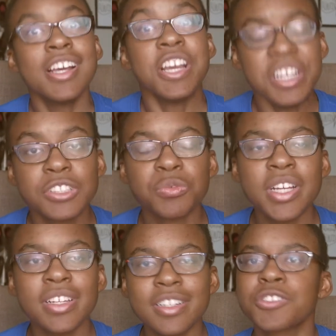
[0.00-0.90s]
It's
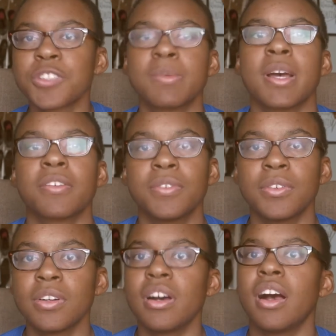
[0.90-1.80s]
really
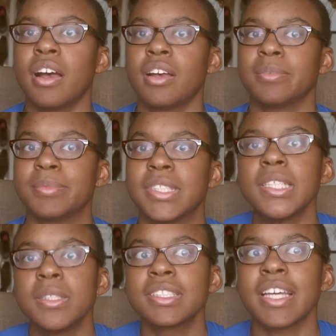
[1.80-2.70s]
disrespectful, uh,
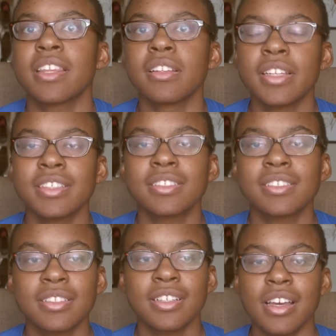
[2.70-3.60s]
to say the
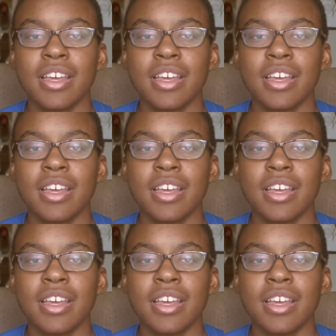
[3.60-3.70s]
least.